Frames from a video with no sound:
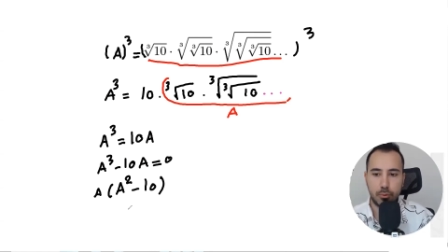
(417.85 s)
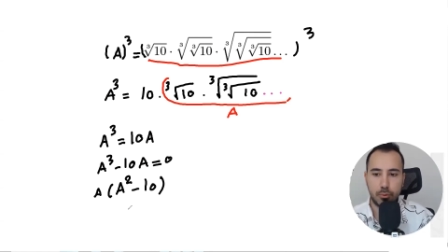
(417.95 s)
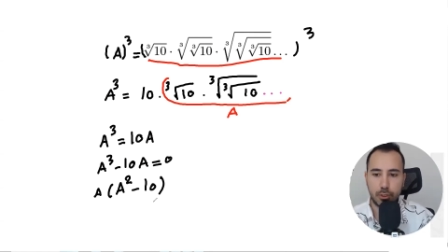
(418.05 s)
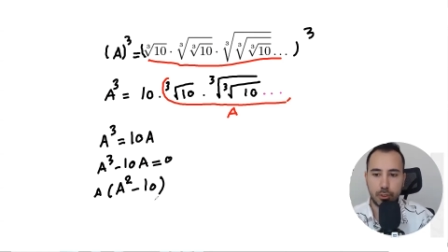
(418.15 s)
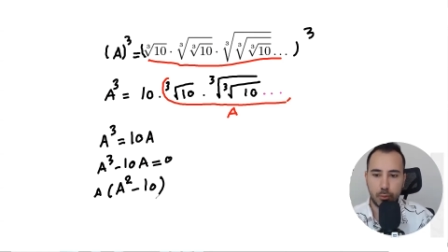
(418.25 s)

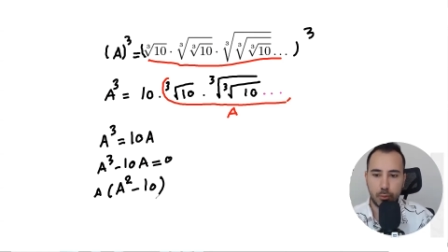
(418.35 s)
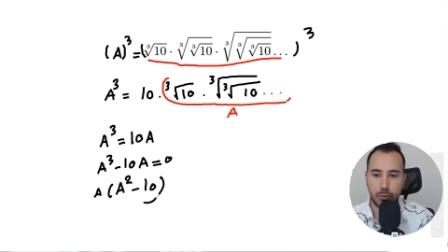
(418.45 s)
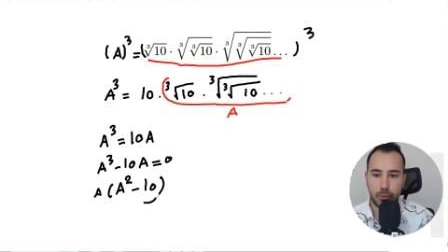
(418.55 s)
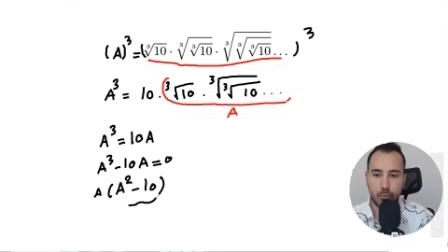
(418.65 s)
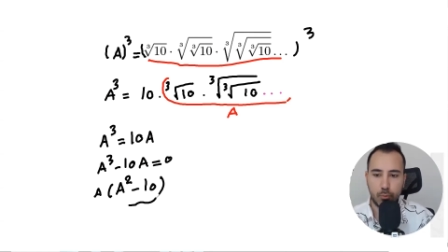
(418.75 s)
So
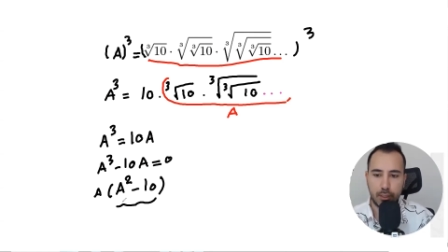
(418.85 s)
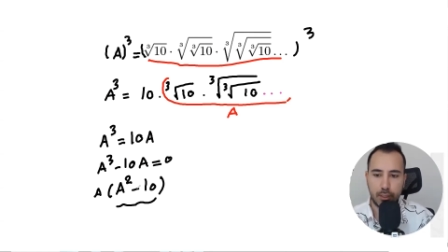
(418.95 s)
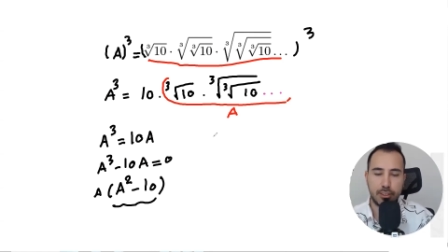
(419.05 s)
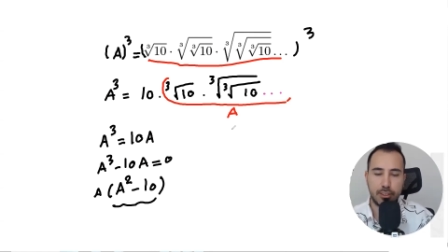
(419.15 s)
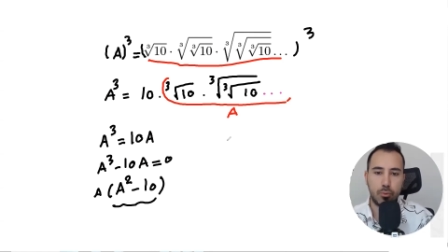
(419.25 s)
what if
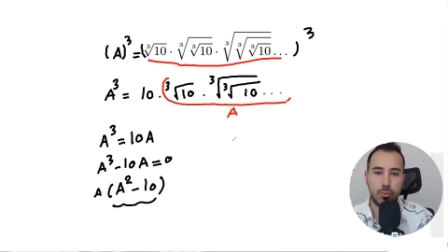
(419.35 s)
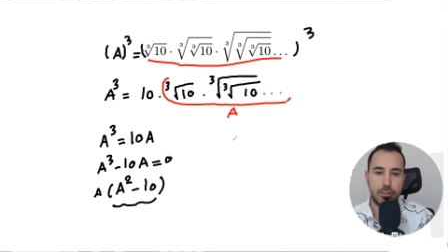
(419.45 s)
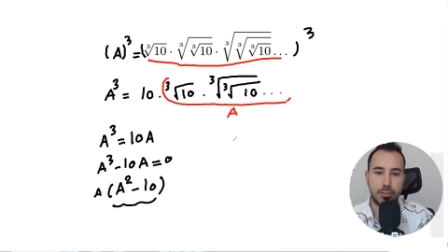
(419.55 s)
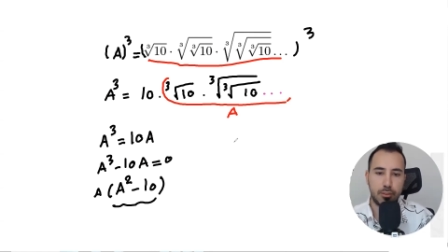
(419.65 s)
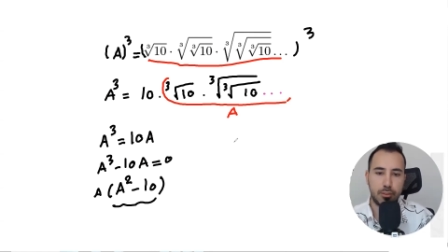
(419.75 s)
this one is
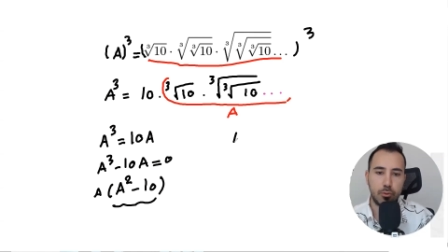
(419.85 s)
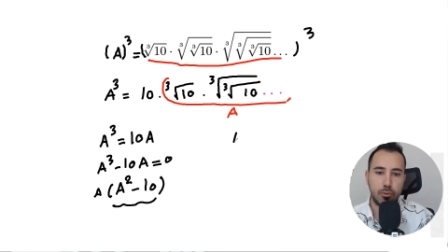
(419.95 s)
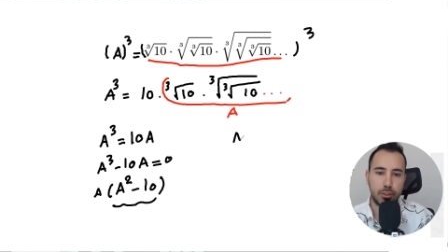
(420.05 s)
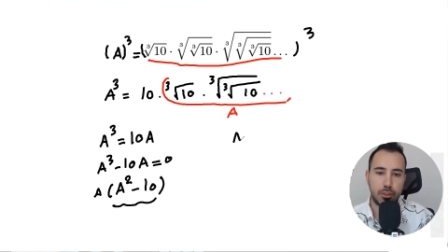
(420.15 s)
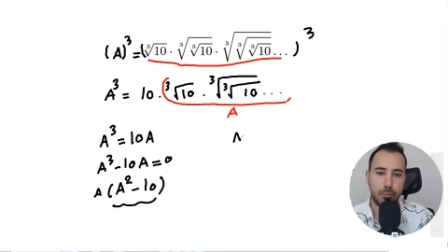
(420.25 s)
0?
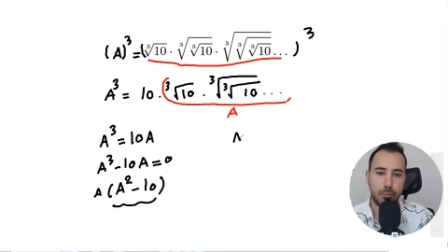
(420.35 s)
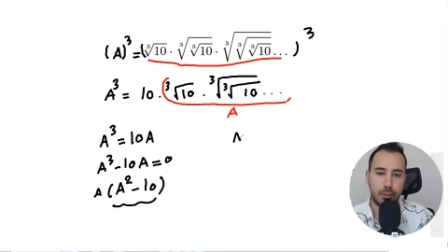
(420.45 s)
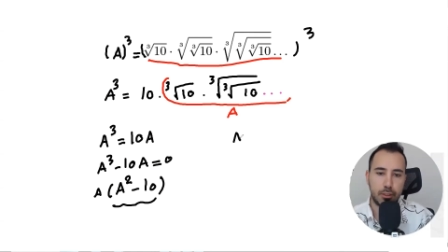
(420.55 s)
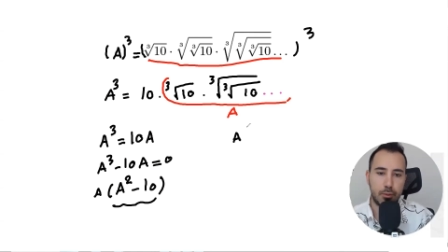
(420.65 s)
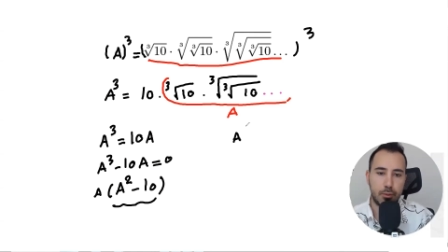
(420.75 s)
So I'm going to
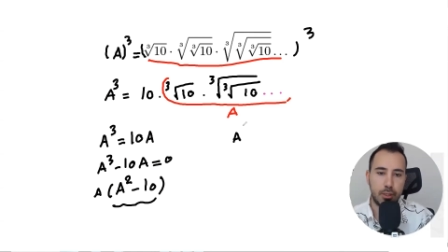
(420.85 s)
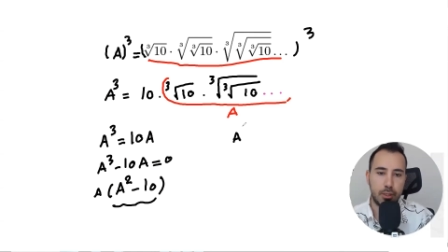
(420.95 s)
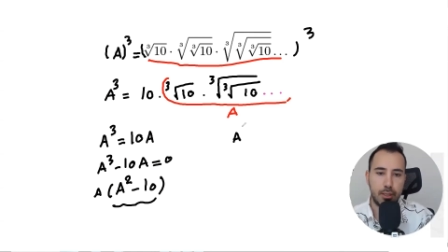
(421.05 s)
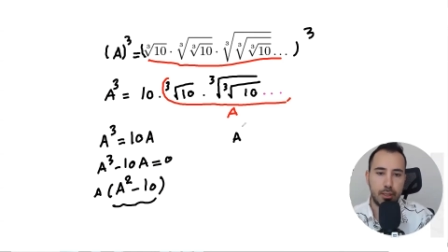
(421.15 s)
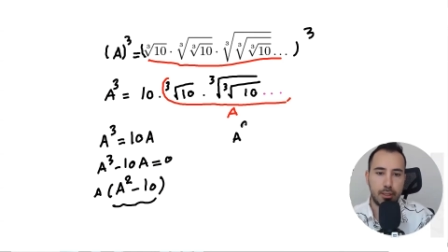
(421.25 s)
go
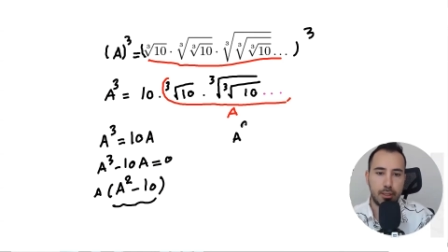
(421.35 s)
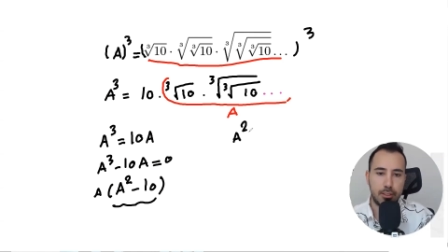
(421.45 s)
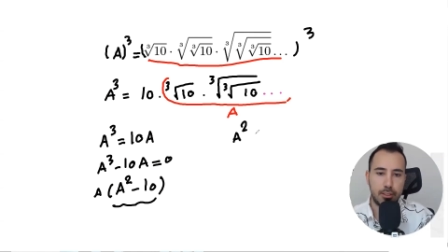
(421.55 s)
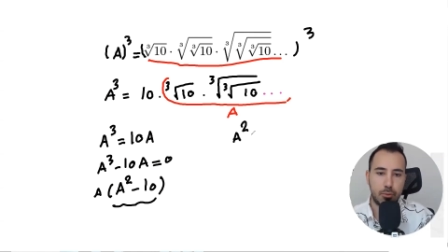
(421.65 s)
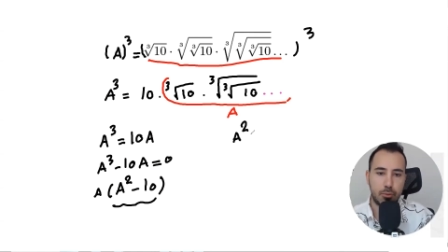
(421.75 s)
A
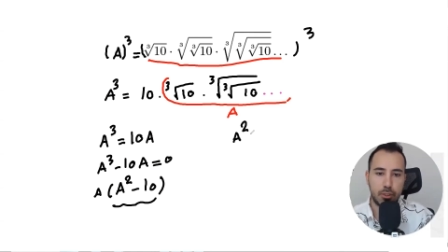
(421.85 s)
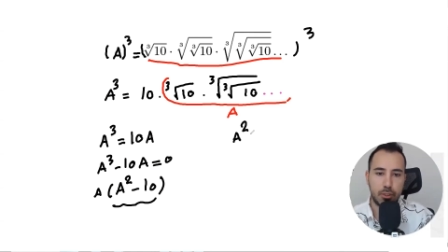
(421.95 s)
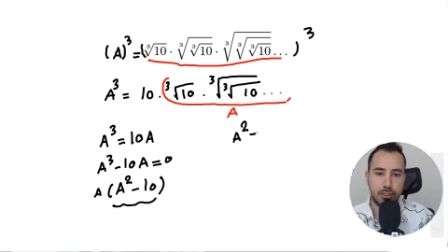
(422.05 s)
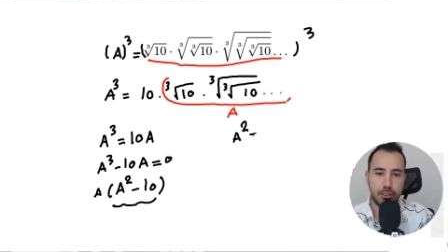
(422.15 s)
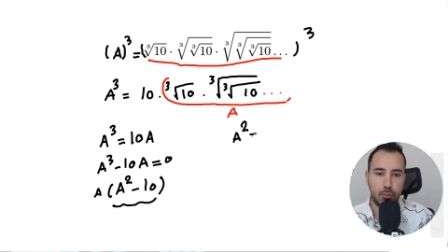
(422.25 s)
squared
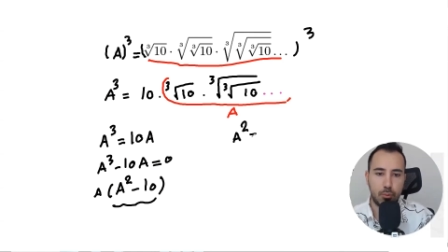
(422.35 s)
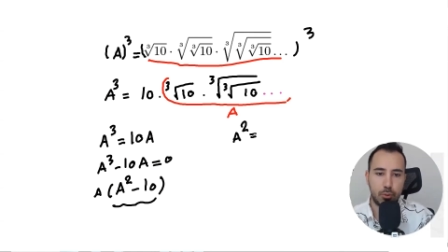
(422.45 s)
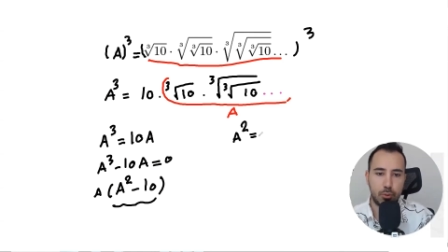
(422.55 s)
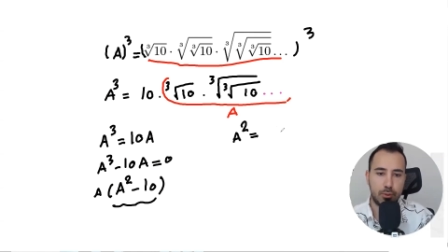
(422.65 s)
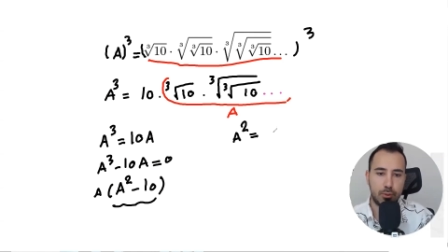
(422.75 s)
is equal
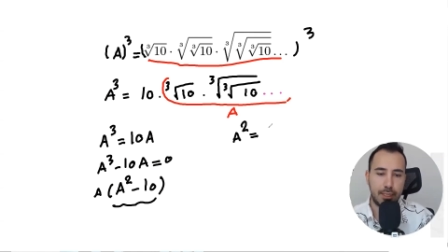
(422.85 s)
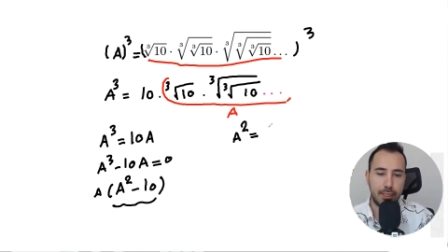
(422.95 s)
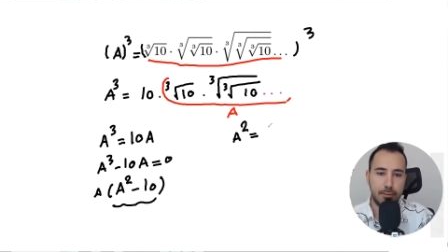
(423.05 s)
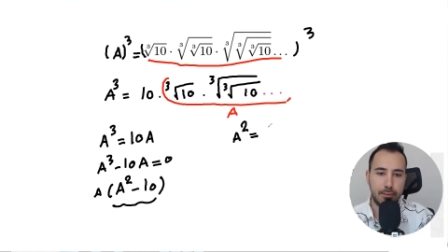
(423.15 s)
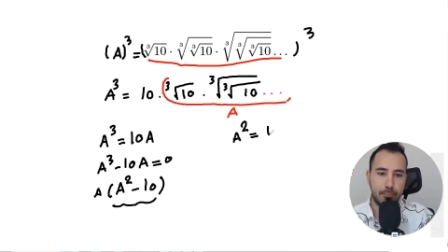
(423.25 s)
to
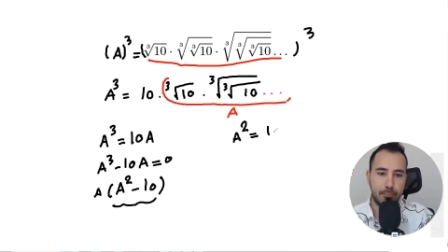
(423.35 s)
10.